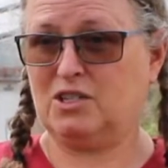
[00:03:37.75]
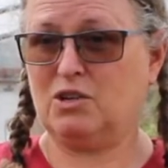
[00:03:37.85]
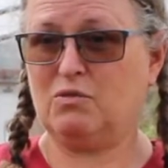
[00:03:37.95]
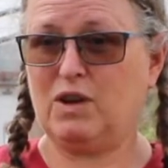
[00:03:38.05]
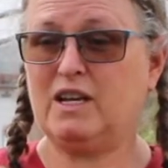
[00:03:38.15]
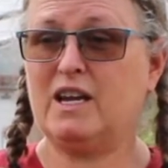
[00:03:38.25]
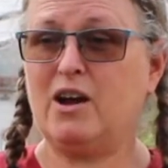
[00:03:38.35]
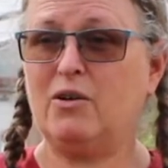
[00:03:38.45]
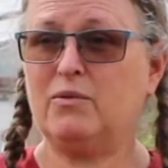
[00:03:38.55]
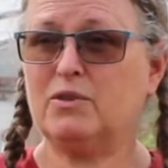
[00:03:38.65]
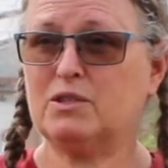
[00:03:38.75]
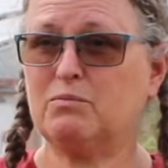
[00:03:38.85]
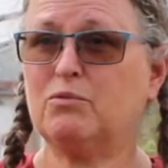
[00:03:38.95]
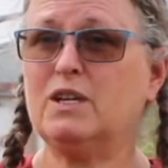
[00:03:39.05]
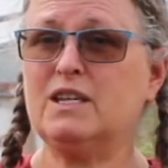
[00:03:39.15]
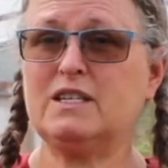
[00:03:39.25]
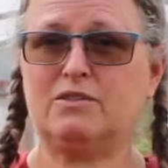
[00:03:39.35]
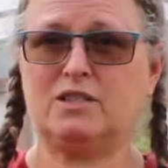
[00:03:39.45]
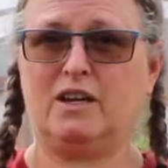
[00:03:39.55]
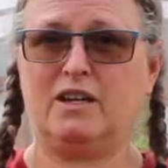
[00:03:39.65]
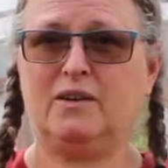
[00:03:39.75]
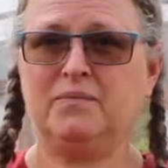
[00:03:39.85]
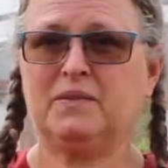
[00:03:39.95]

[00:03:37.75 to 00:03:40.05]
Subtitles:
So right now there's a breeze outside,